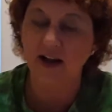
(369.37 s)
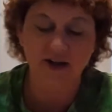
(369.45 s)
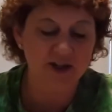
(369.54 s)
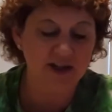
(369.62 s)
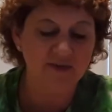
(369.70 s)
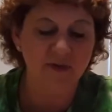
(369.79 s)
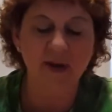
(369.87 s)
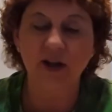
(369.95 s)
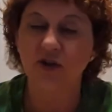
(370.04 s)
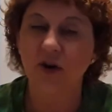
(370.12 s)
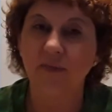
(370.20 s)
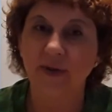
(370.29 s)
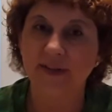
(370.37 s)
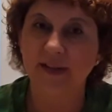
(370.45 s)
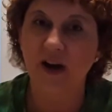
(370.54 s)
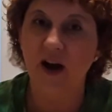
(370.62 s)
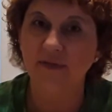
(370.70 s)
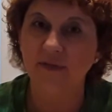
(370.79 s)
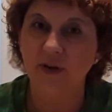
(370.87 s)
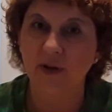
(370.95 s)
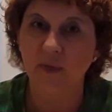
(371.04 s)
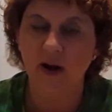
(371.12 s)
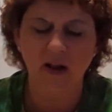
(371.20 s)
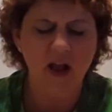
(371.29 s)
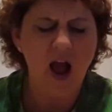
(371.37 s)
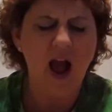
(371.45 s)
I just have to make sure I rinse it off really well.